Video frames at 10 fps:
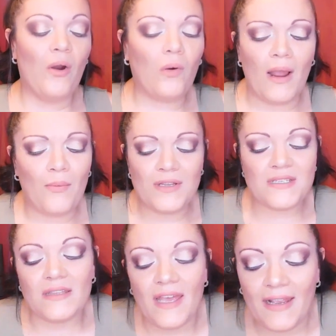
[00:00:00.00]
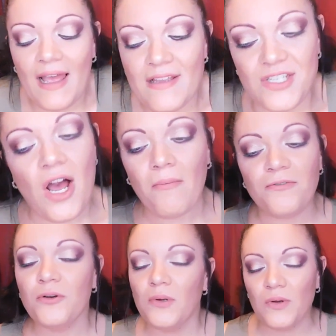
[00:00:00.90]
or I wasn't like as
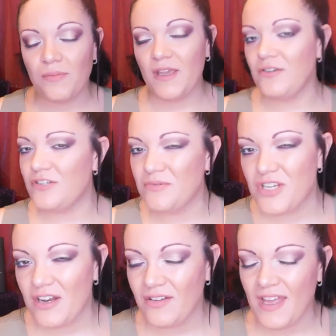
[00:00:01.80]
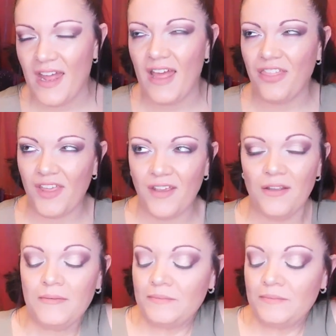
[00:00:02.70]
comfortable with my YouTube channel yet, I think.